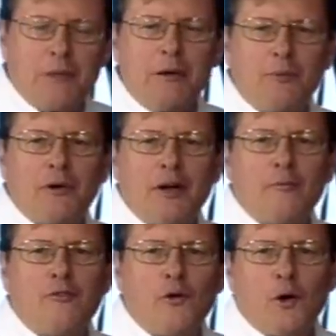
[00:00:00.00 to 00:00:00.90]
people
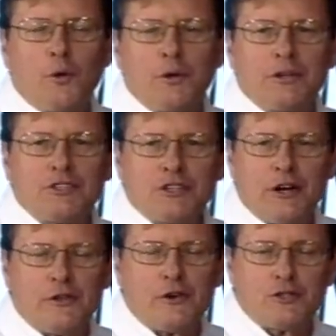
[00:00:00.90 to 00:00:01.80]
come forward and
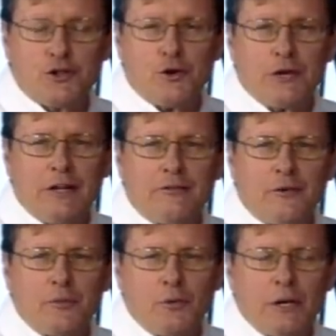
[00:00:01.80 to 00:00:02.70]
share their journey
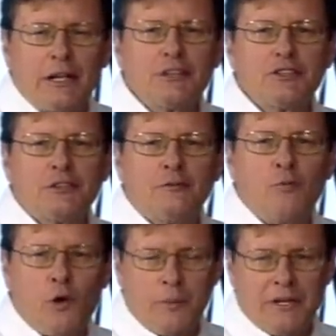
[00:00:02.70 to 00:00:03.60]
from the religion of
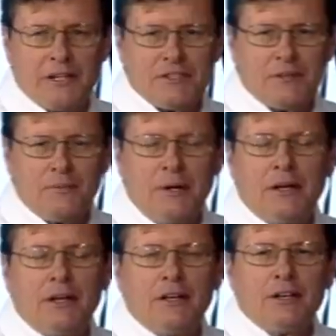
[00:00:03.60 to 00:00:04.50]
Mormonism
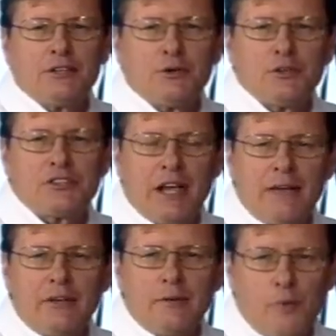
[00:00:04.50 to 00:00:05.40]
to a
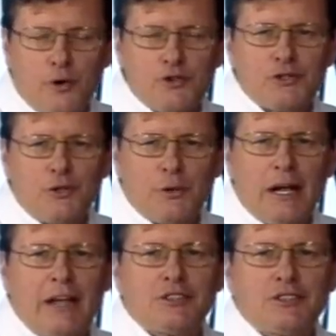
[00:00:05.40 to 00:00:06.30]
saving personal
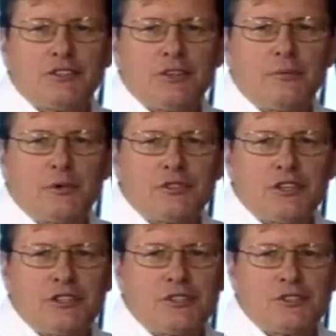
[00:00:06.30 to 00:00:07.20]
relationship with
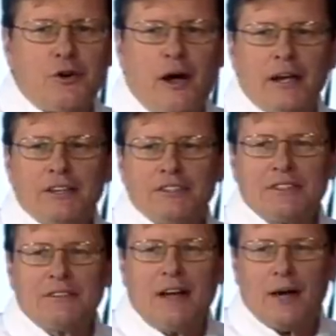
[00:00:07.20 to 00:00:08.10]
Jesus
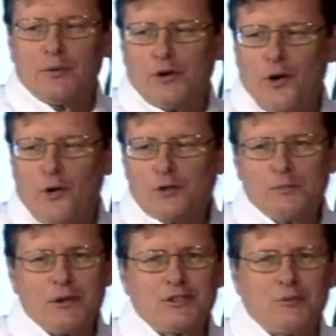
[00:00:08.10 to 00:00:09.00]
Christ. I'm your
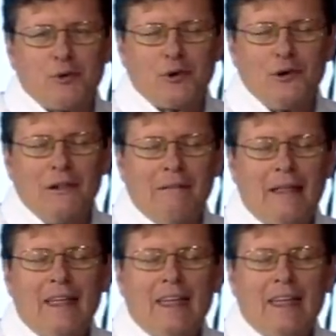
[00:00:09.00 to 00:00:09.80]
host, Bishop Earl,